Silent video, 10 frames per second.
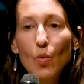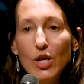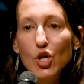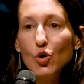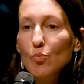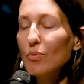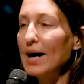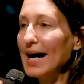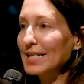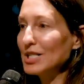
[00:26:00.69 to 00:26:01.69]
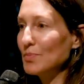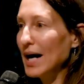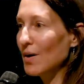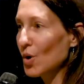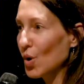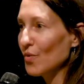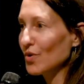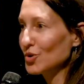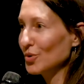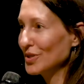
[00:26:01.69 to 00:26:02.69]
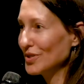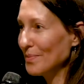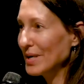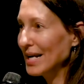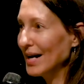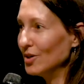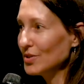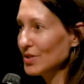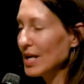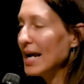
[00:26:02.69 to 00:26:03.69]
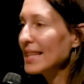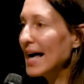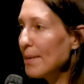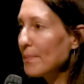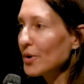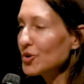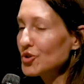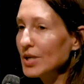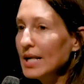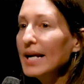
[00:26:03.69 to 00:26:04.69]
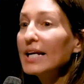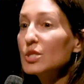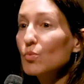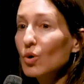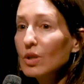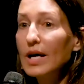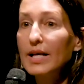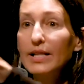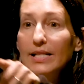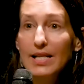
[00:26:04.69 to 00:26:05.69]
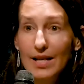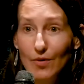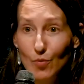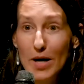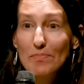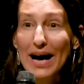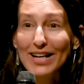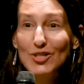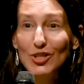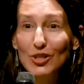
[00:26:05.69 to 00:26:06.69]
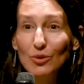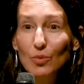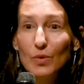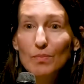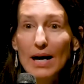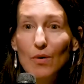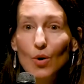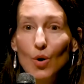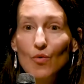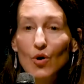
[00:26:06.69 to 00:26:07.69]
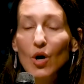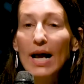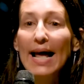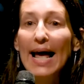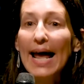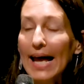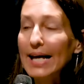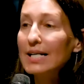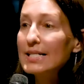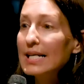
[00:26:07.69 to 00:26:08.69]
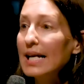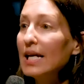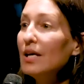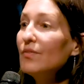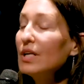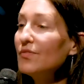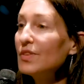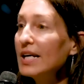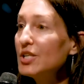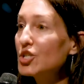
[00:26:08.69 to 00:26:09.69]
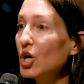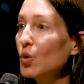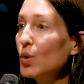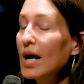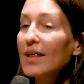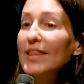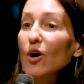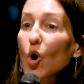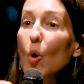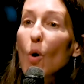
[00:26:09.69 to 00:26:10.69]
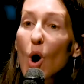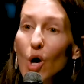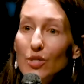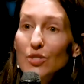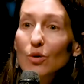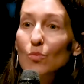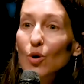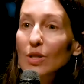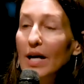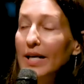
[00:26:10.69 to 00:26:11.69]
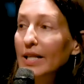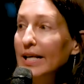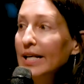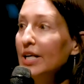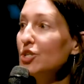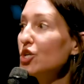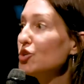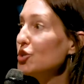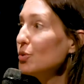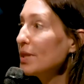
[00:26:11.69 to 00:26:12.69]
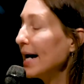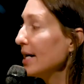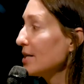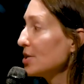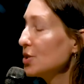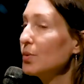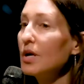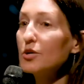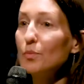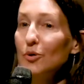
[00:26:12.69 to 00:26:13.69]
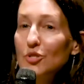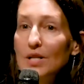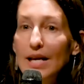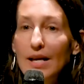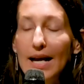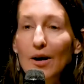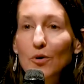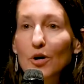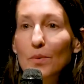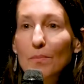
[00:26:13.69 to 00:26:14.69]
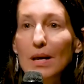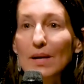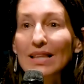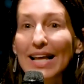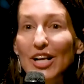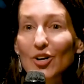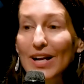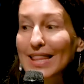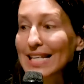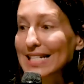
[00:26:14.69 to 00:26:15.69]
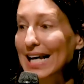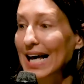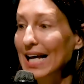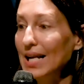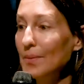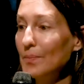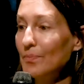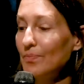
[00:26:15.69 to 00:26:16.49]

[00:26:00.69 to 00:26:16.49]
when you practice power over towards somebody else, that person is more likely to give it right back to you with power over. And even if they don't, they're also more likely to do that to another person they encounter, maybe later in the day,